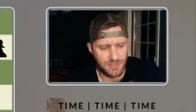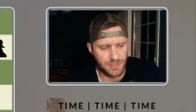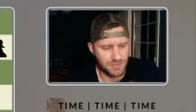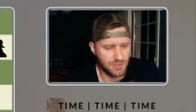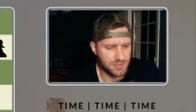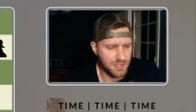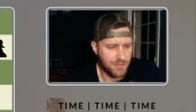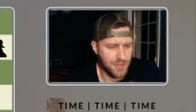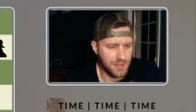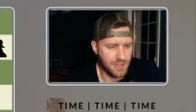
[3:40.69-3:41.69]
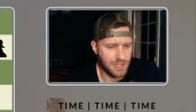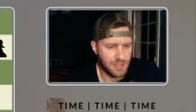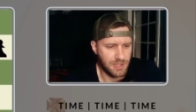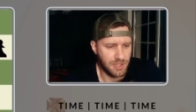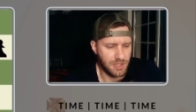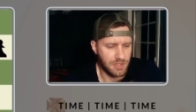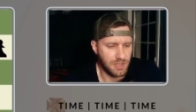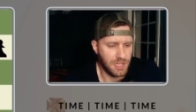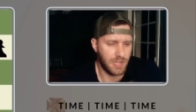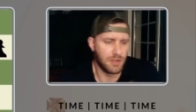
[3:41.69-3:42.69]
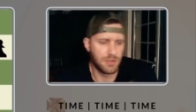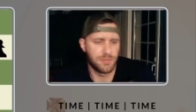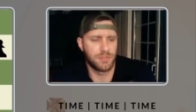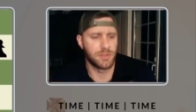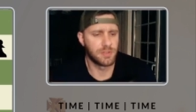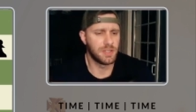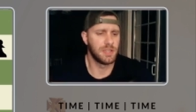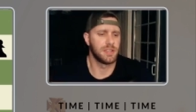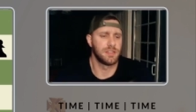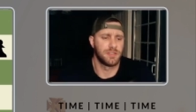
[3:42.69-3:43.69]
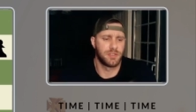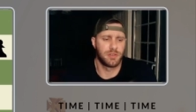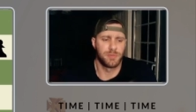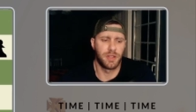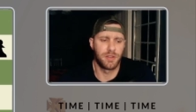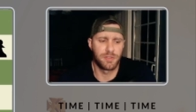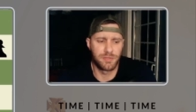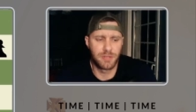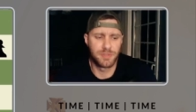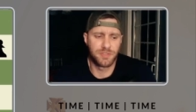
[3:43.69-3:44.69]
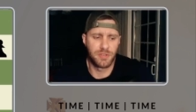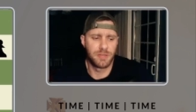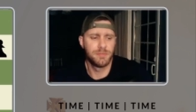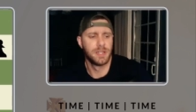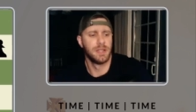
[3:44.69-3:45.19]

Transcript: Also something like, I don't know if you've heard the, uh, the term knight on the rim is grim.